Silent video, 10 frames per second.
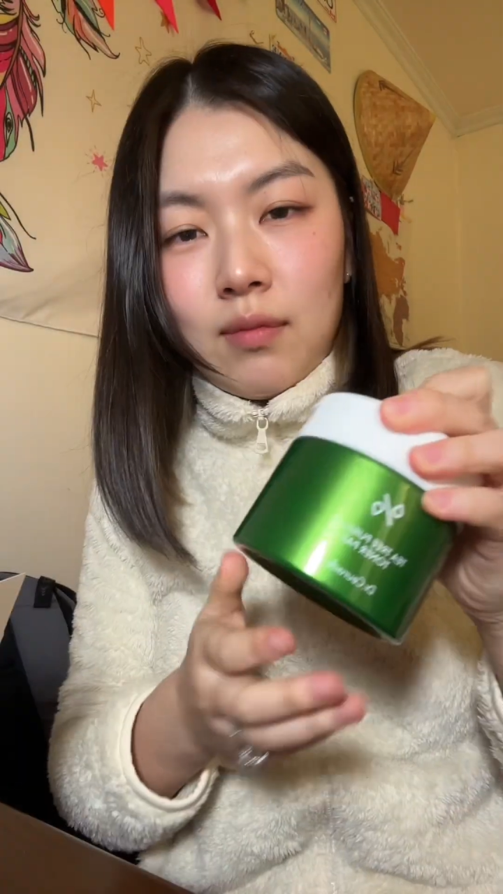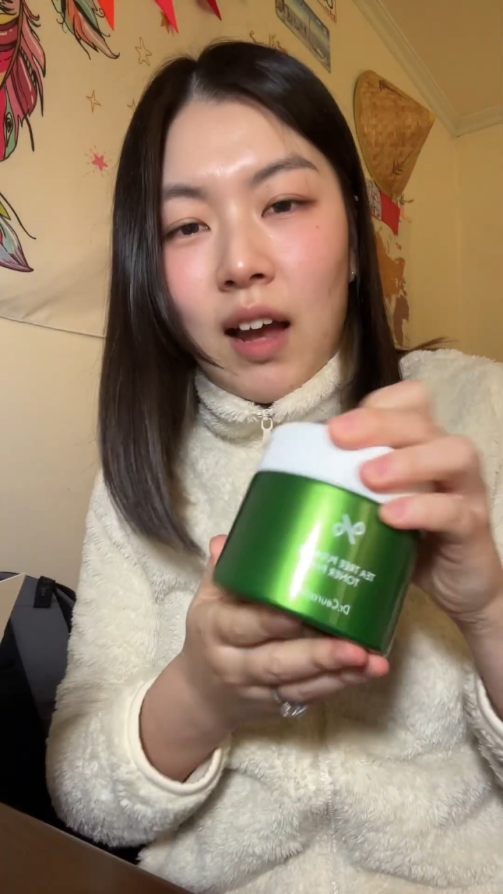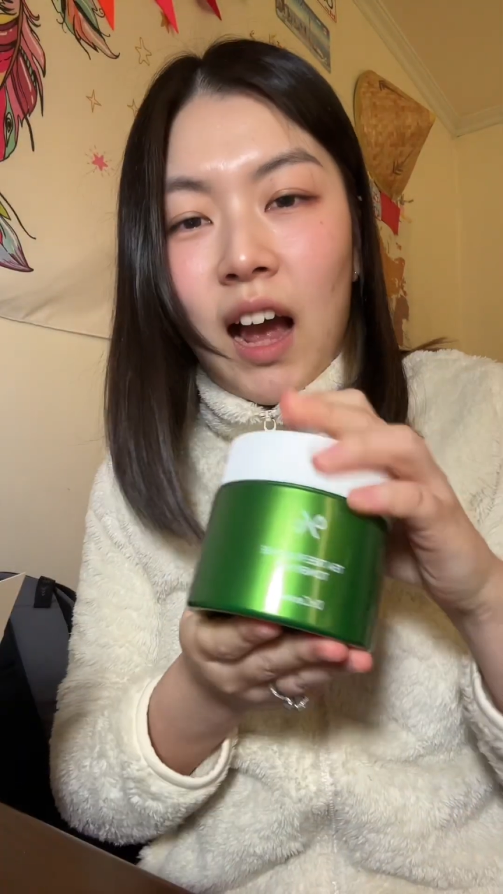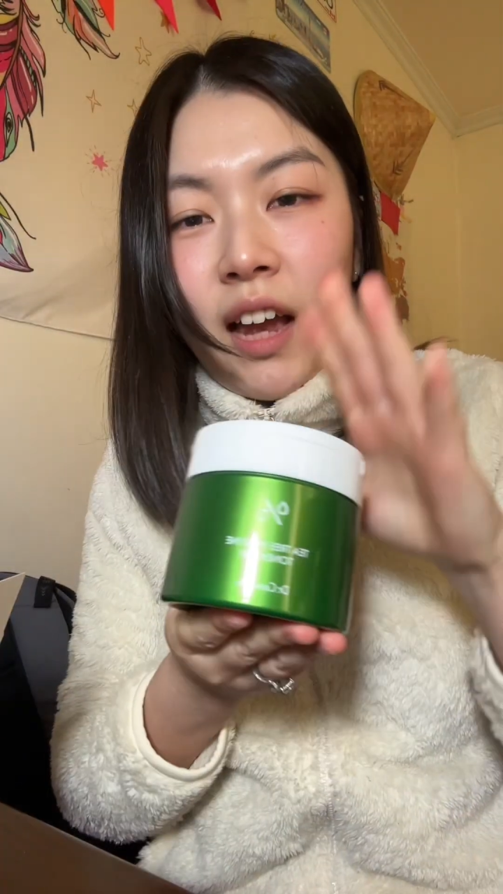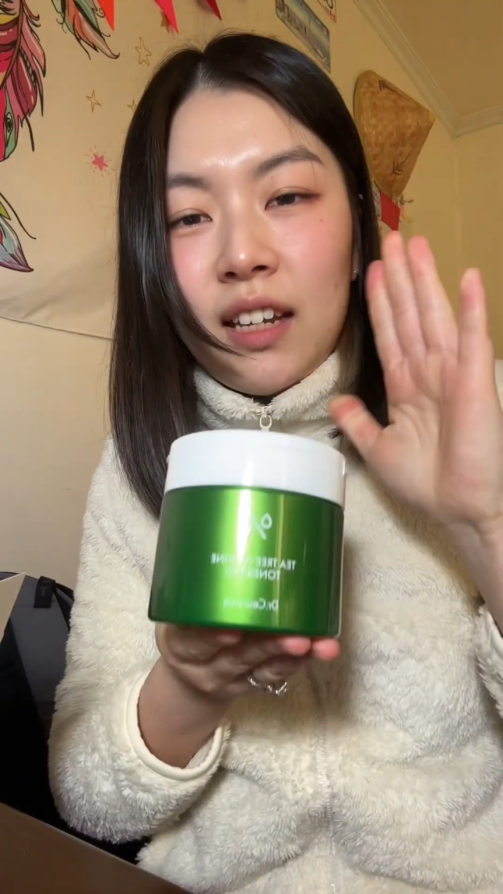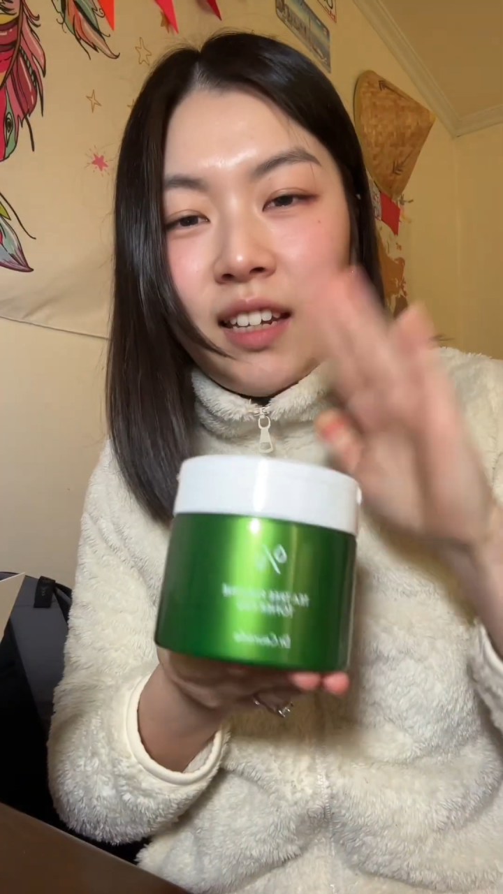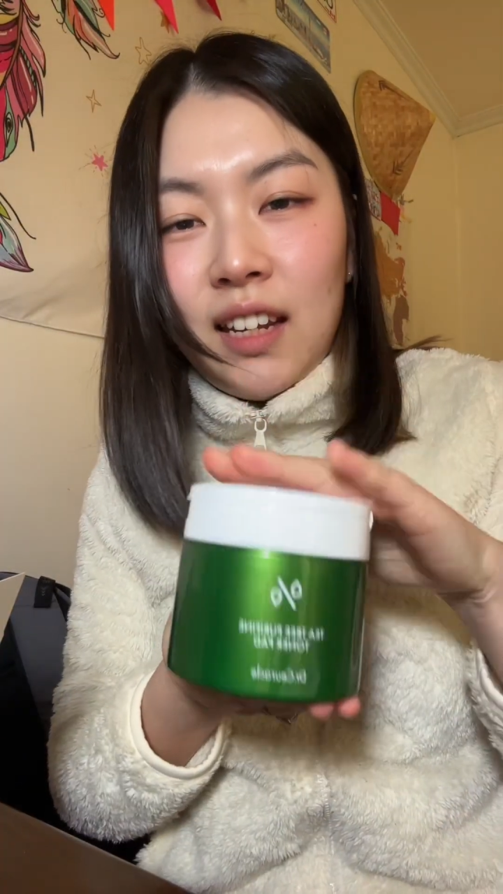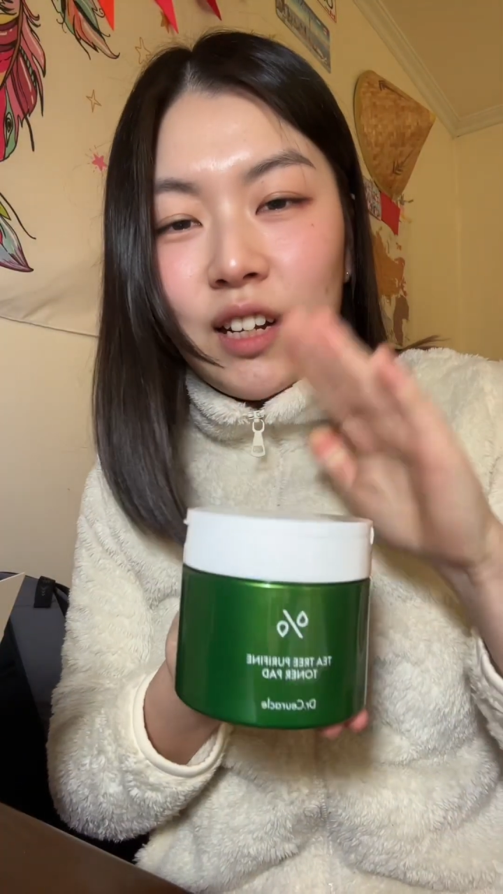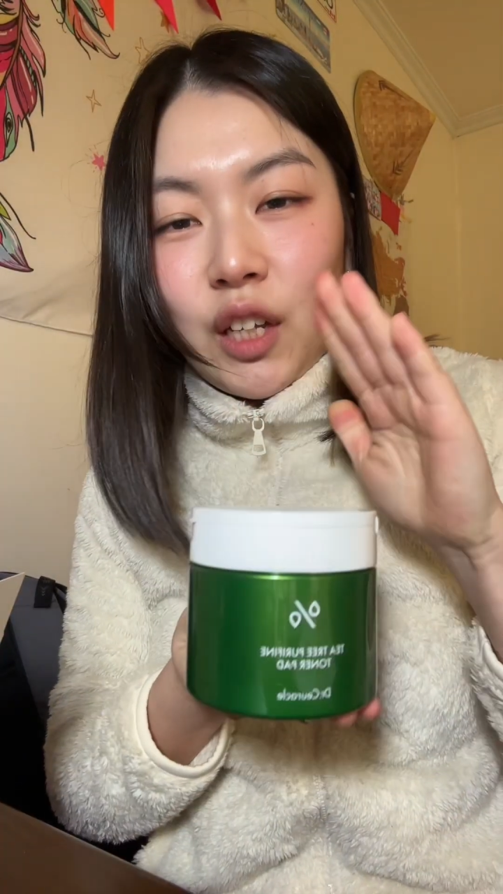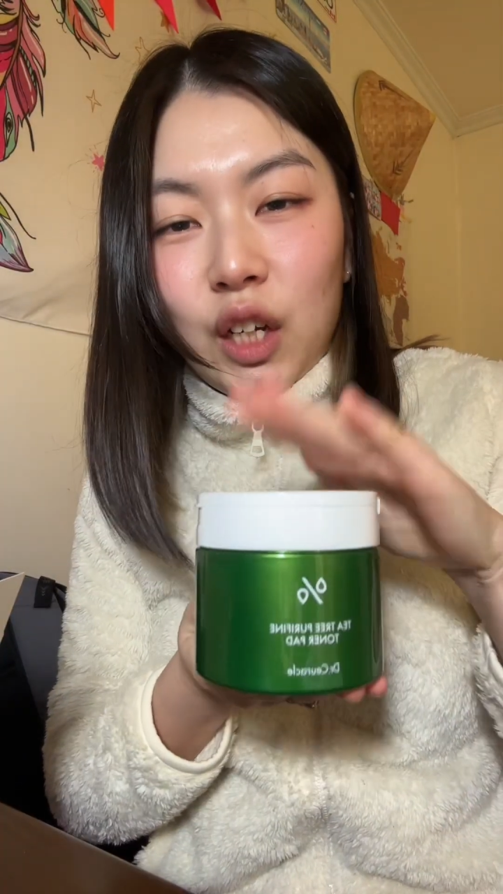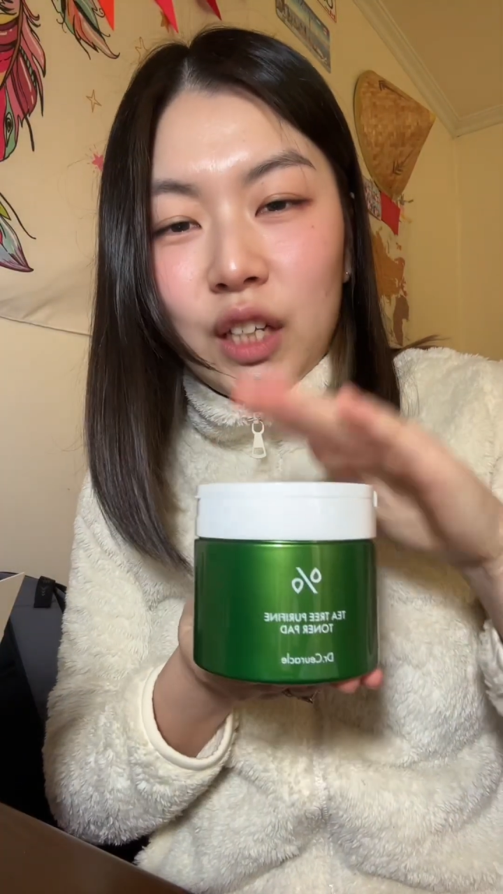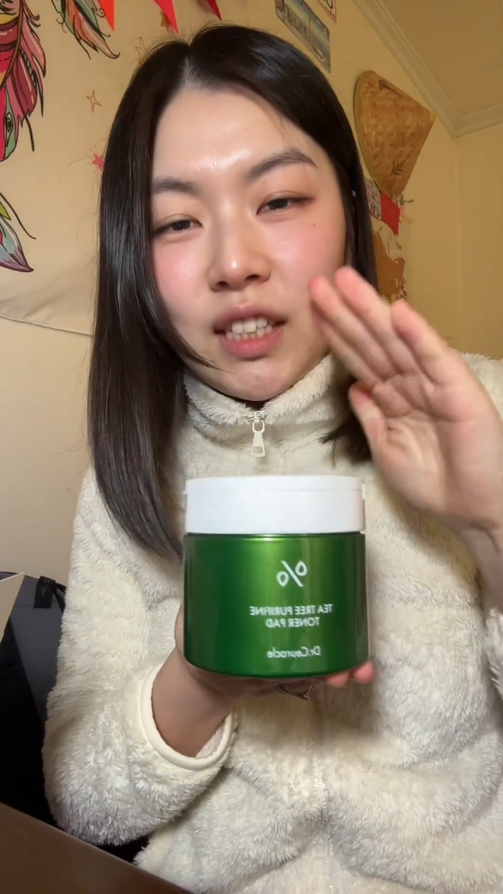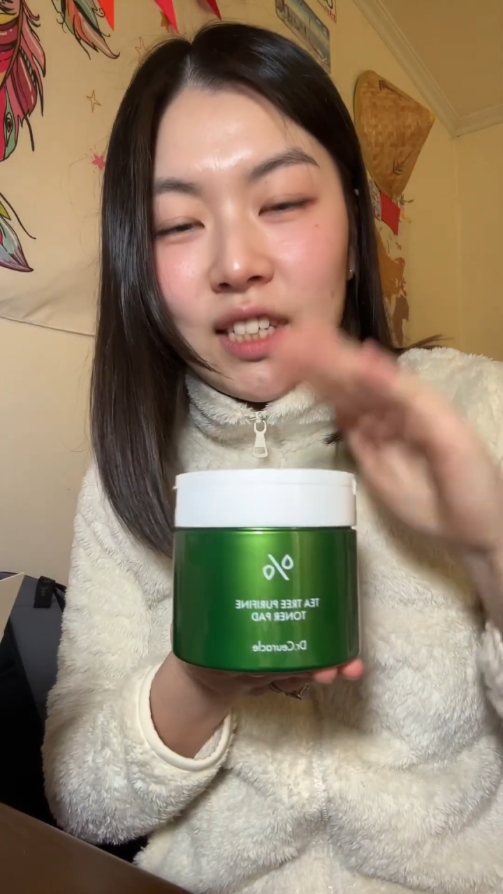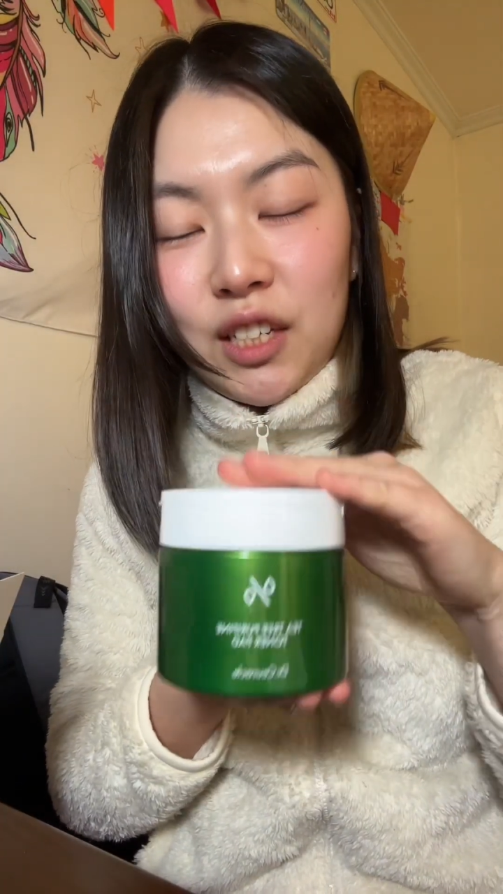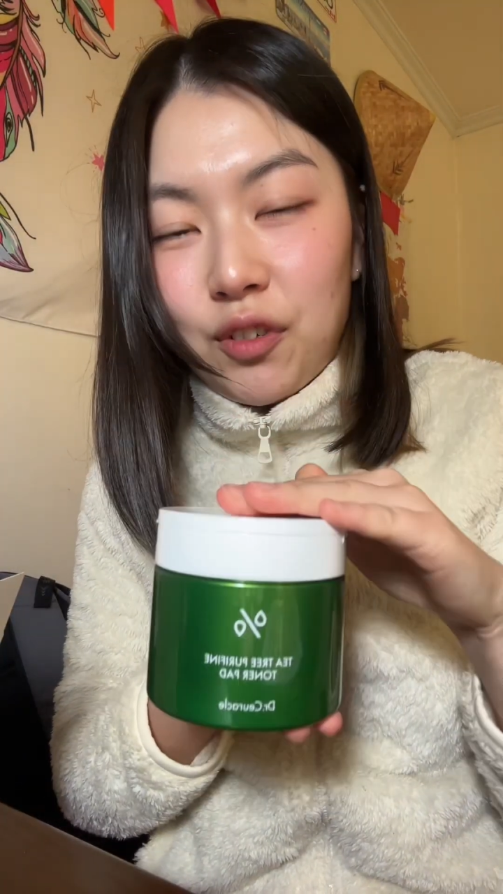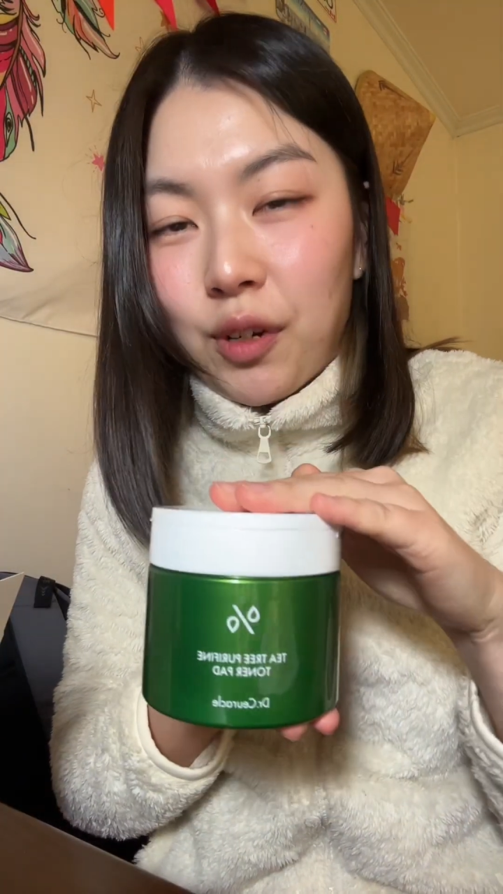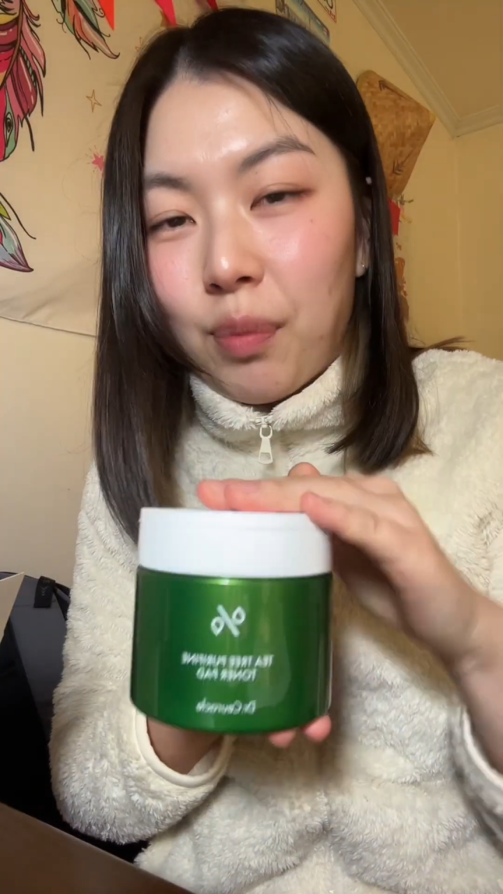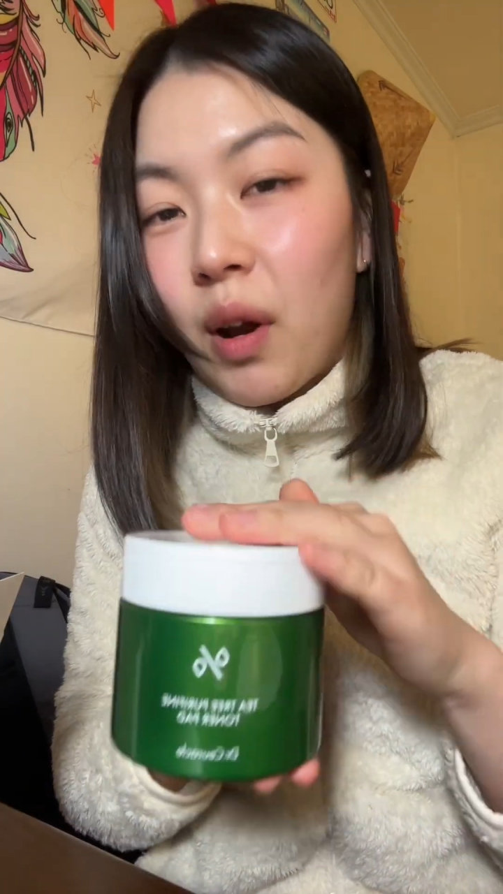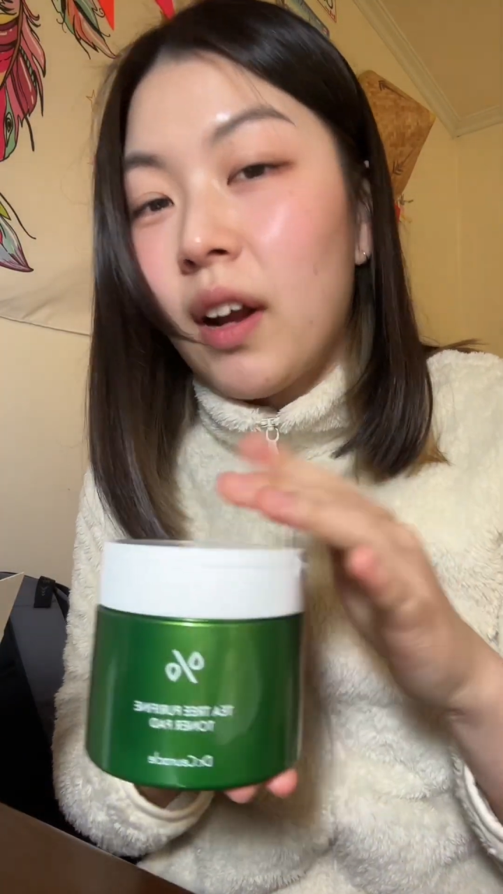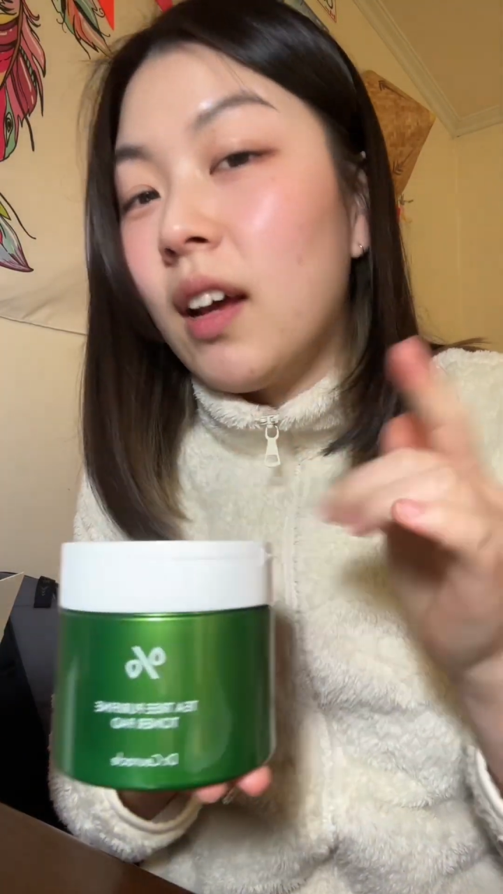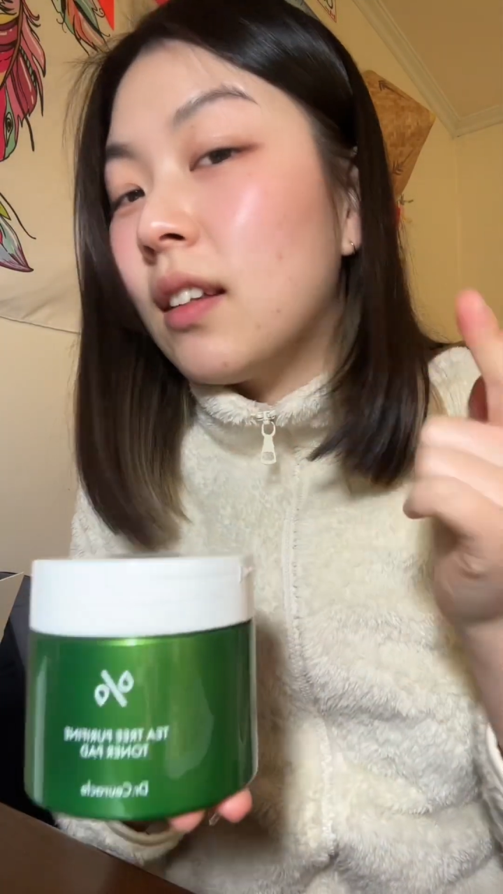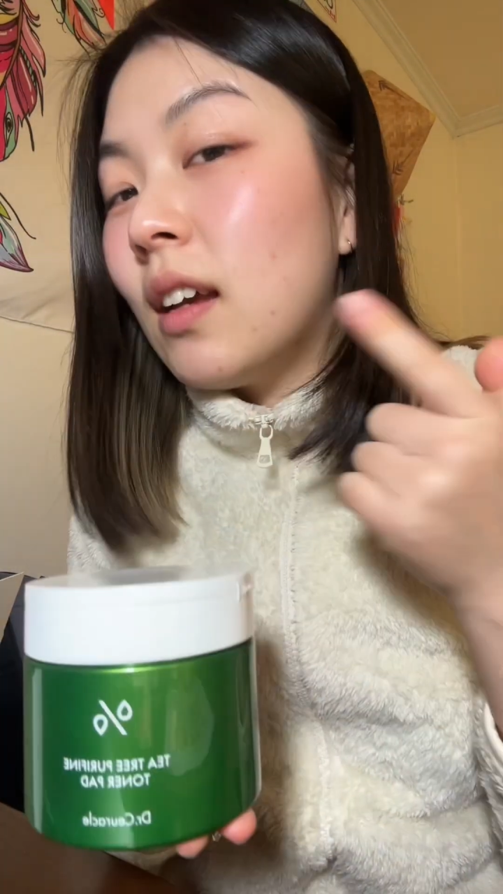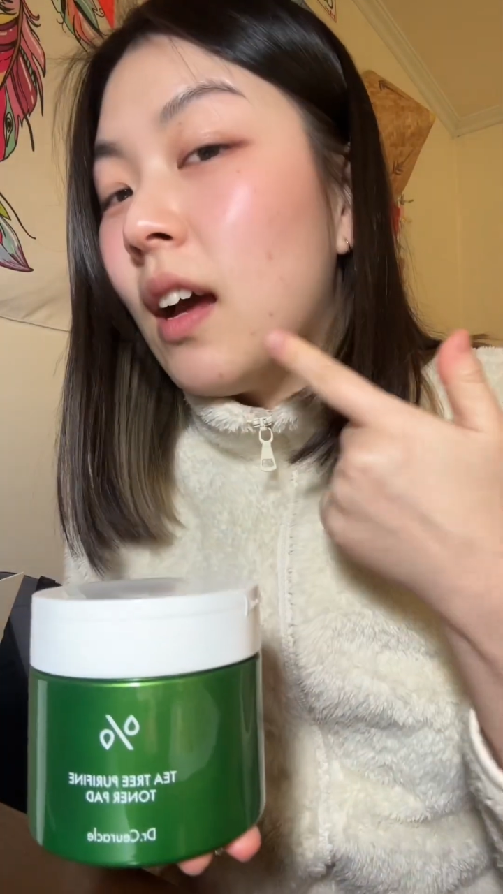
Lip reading: I need a good tea tree product